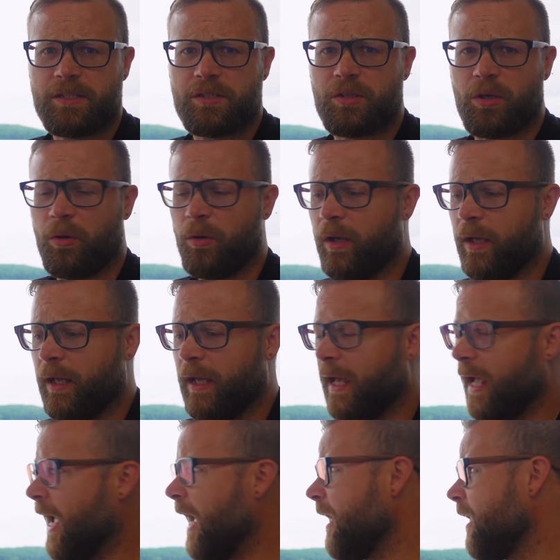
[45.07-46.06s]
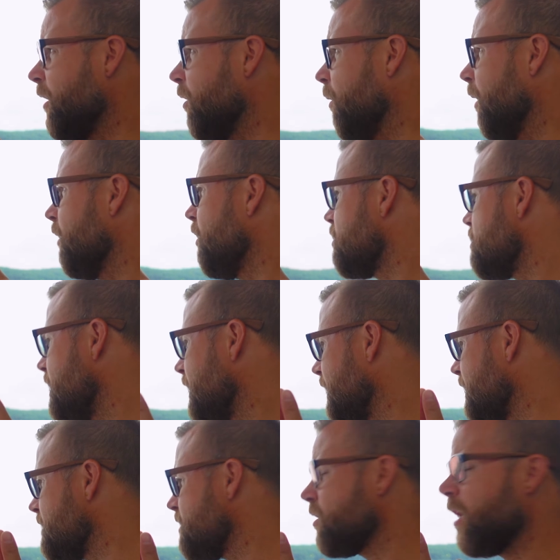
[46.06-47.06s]
So, anywho, it looks like
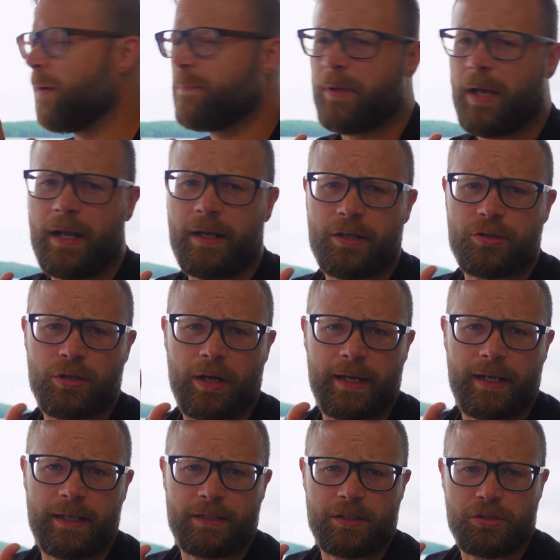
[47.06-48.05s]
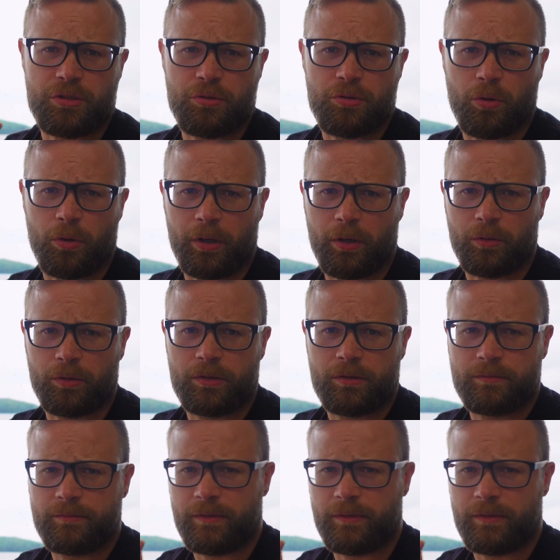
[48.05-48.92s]
it has stopped. I'm going to try and get this tutorial,